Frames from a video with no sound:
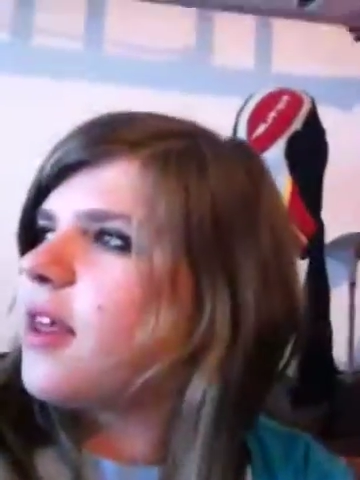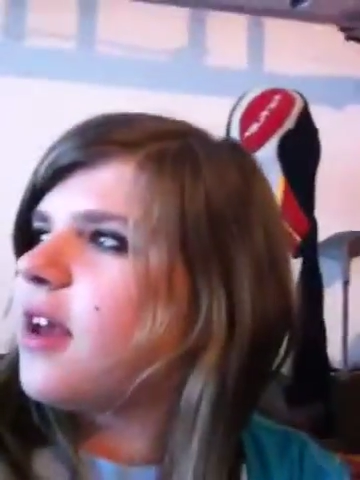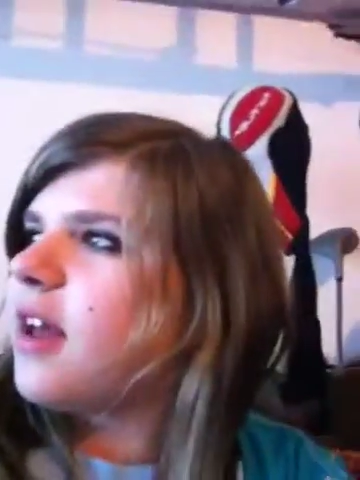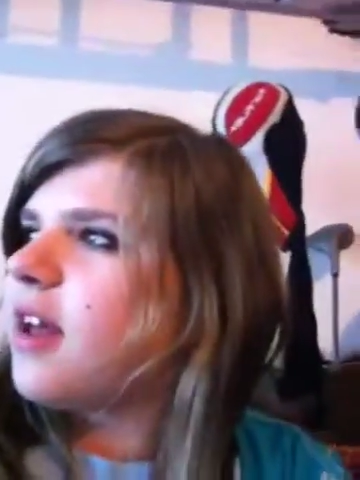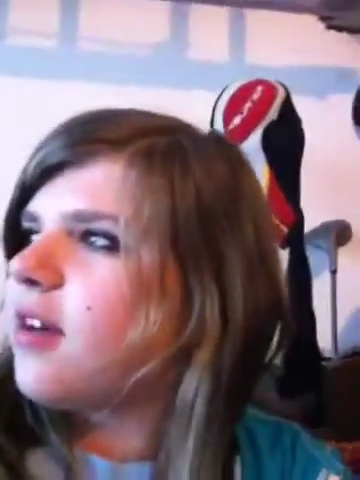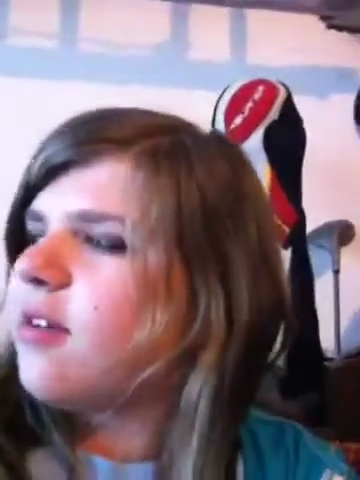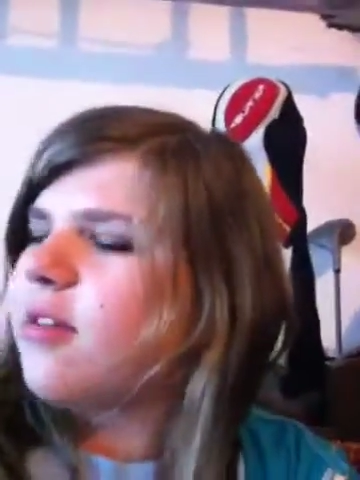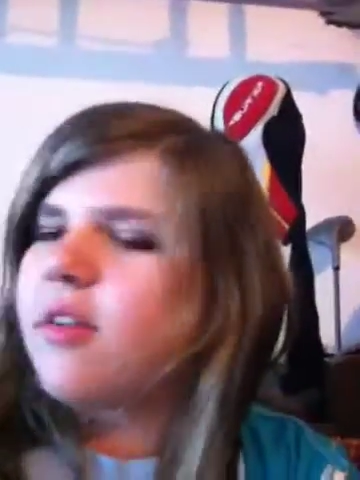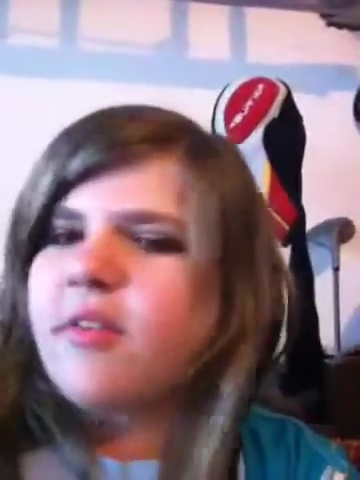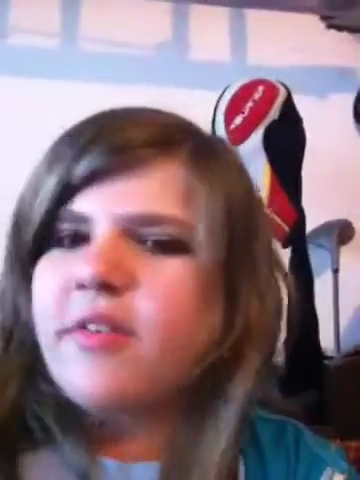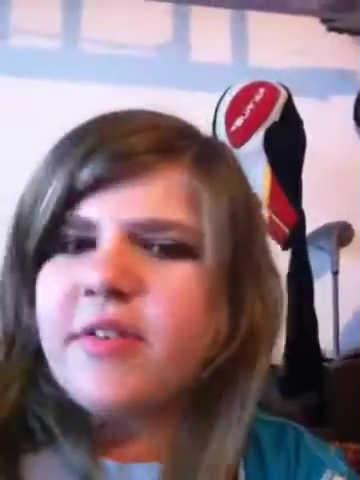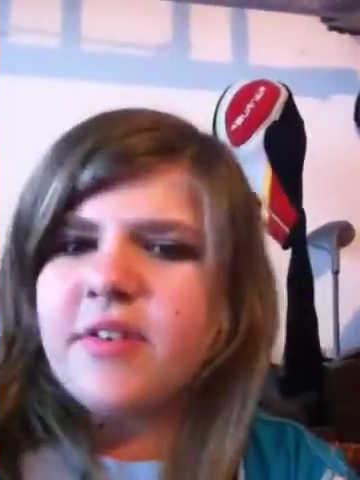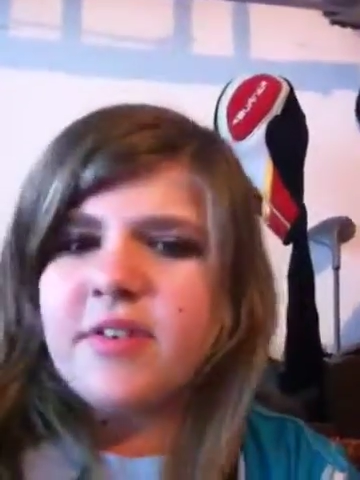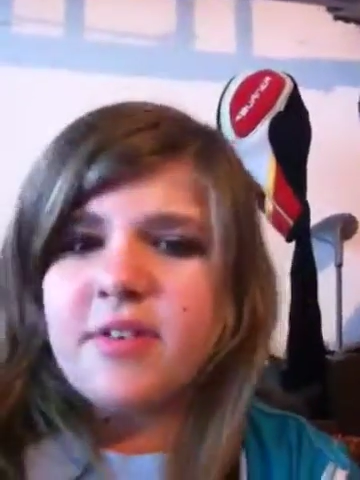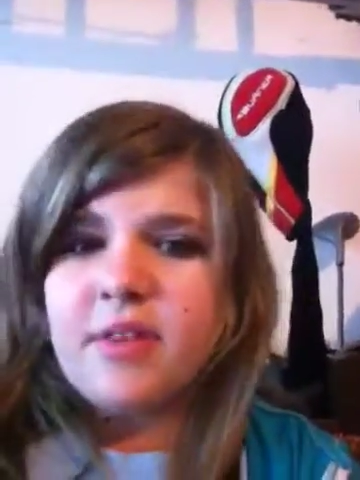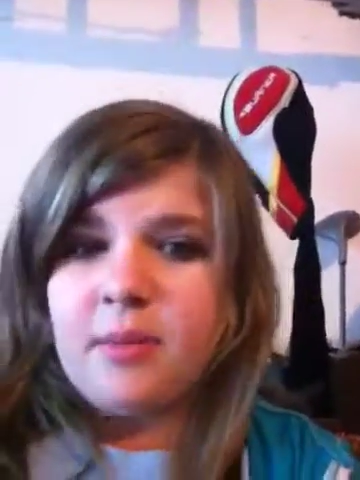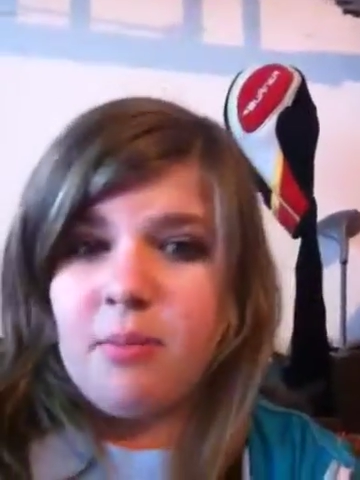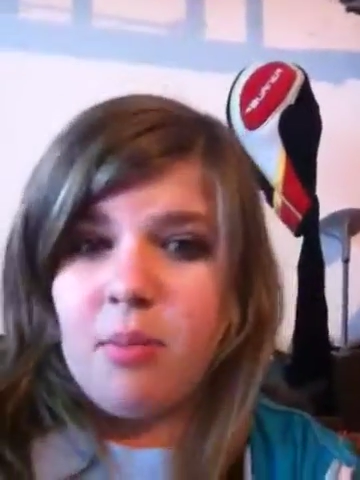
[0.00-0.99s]
know if
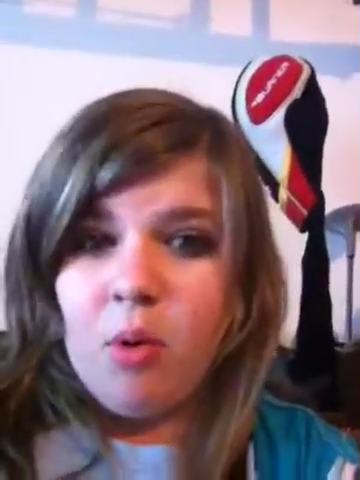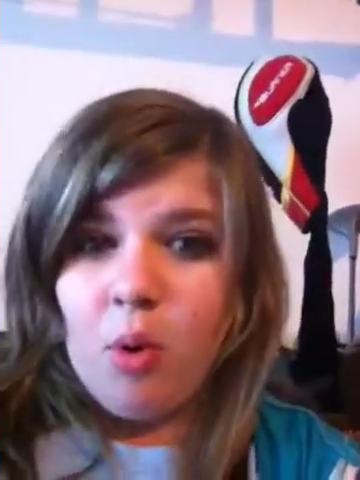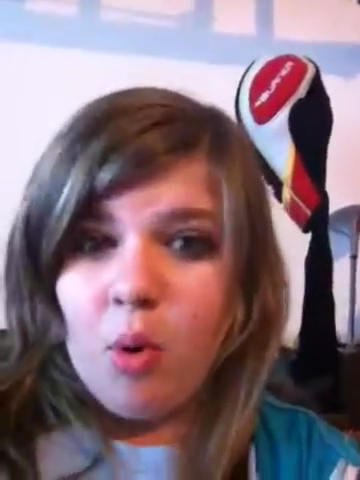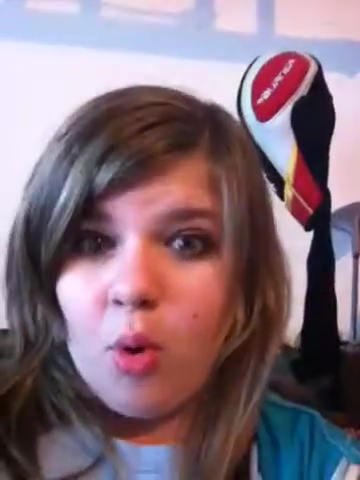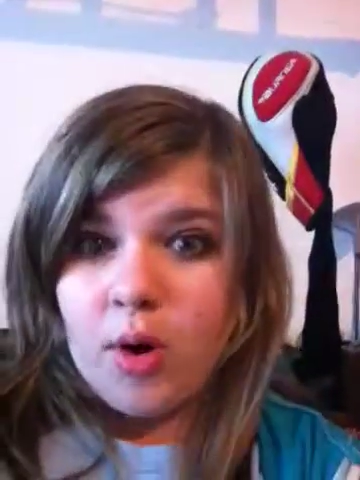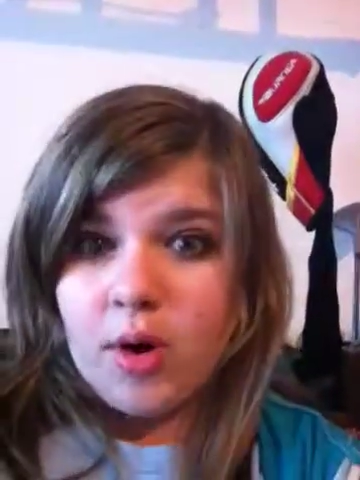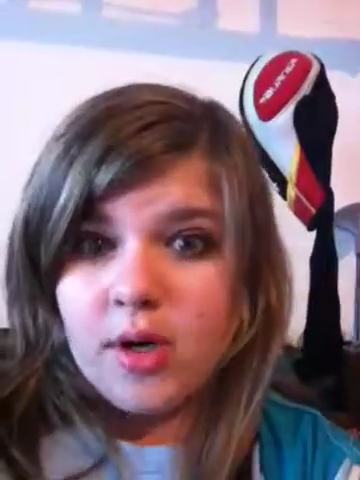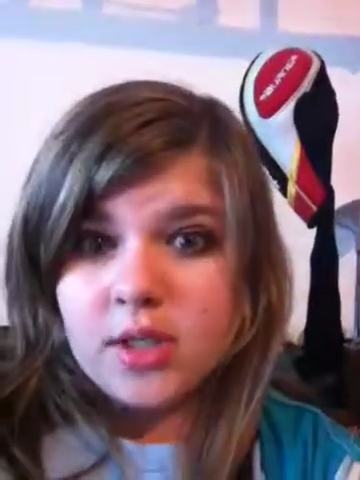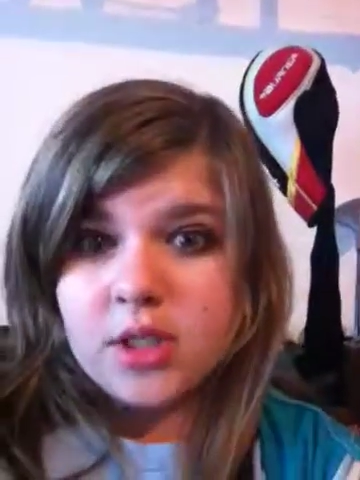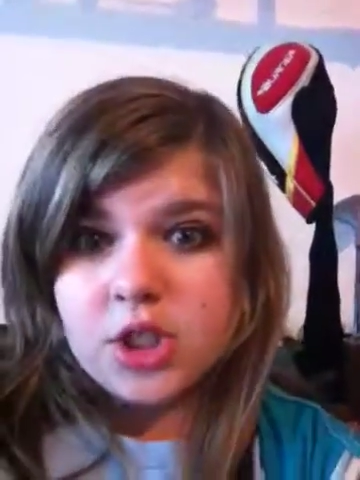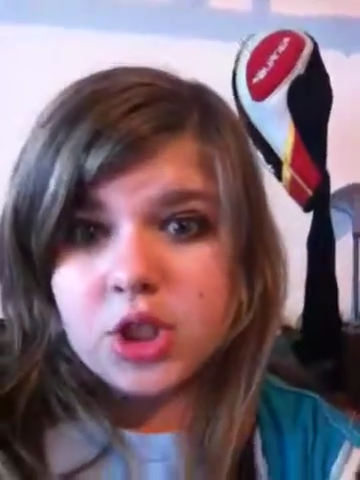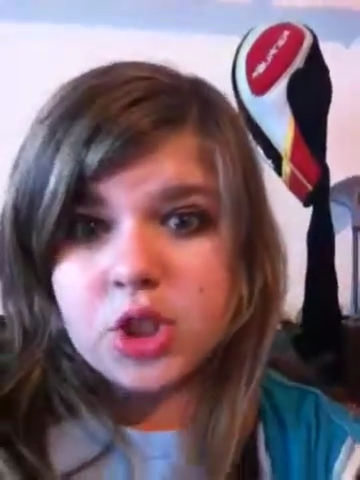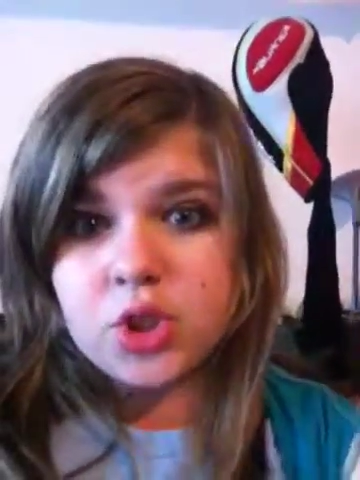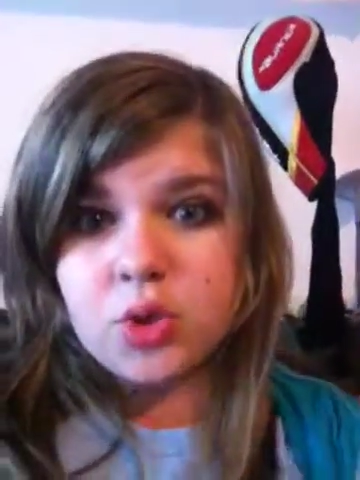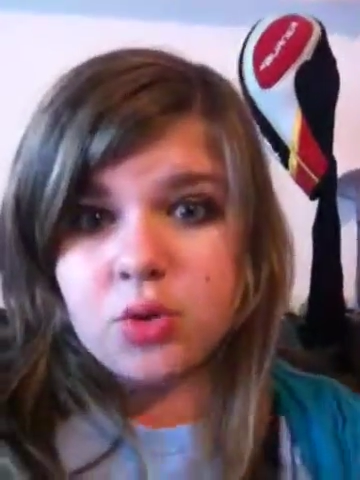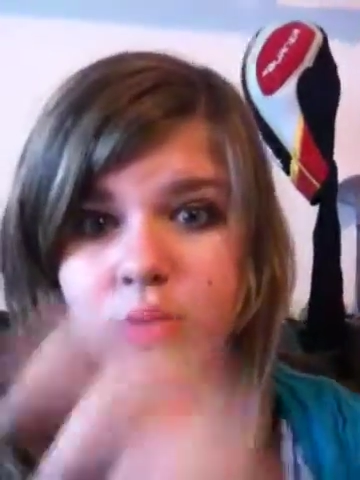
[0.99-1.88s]
it's the porch